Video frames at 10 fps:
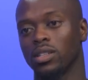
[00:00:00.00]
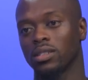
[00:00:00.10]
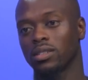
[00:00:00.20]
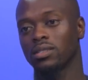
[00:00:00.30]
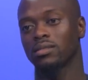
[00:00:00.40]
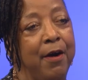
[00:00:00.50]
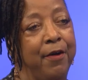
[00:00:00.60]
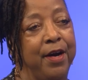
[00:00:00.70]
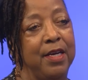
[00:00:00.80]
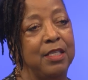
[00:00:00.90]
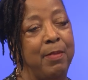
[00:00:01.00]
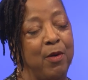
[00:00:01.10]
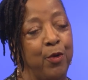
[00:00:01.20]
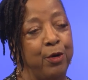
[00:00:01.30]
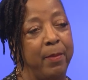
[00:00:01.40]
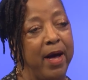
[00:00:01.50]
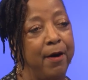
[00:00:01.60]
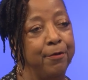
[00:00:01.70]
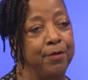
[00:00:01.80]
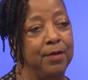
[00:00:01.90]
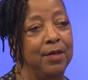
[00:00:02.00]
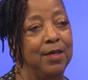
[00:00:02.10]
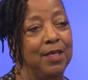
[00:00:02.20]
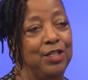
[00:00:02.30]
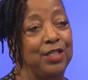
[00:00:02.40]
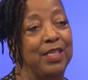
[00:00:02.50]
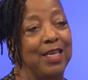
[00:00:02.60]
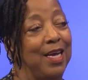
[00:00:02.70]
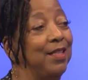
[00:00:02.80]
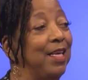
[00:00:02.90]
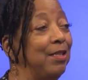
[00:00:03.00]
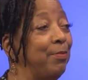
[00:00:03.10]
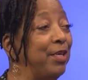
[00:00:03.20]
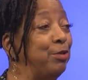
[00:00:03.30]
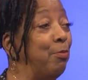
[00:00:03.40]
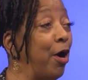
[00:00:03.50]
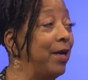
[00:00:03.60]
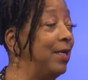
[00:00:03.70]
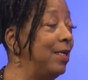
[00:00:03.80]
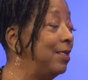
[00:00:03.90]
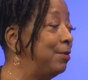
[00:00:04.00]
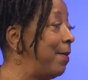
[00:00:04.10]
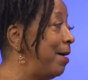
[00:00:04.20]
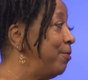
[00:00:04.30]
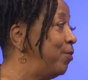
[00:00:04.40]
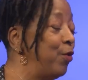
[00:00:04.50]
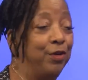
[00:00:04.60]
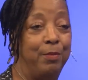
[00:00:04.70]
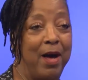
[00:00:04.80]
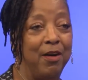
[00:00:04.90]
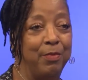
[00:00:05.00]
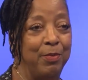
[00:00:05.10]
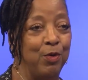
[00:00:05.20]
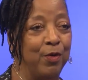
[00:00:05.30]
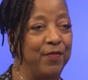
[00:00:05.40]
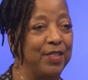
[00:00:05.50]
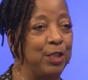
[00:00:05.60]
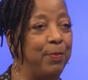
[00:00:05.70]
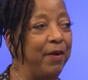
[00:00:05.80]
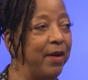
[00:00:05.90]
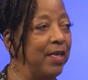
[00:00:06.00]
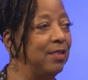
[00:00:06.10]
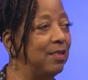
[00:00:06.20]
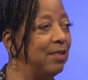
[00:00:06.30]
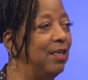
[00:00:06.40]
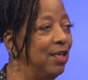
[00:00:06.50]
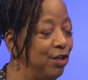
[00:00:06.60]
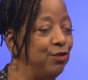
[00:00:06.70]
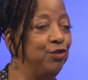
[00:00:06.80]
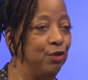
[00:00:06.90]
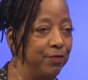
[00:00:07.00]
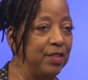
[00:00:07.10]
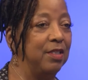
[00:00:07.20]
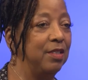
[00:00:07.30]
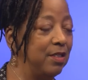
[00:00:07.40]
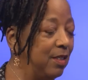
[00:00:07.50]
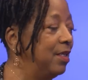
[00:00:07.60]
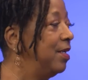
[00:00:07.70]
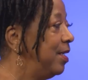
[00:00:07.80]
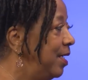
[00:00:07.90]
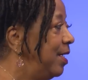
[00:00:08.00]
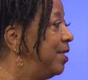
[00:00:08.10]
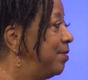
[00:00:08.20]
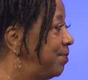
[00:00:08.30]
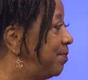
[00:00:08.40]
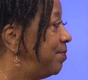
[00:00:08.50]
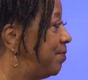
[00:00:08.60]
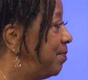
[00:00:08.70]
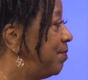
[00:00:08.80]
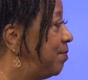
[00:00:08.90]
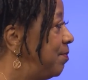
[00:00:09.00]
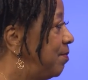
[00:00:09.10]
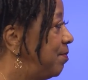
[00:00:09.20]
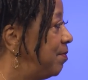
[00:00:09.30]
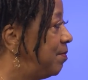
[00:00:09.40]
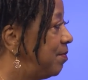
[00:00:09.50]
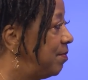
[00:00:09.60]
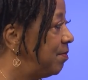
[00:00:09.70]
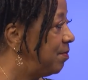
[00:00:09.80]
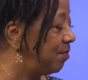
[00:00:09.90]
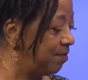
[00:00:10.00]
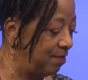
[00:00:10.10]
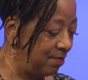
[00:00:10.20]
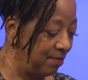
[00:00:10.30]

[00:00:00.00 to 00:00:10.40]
the best hiring is by word of mouth. Correct. Just yes. like I think the best marketing is by word of mouth. People who have experienced your services. What kind of qualifications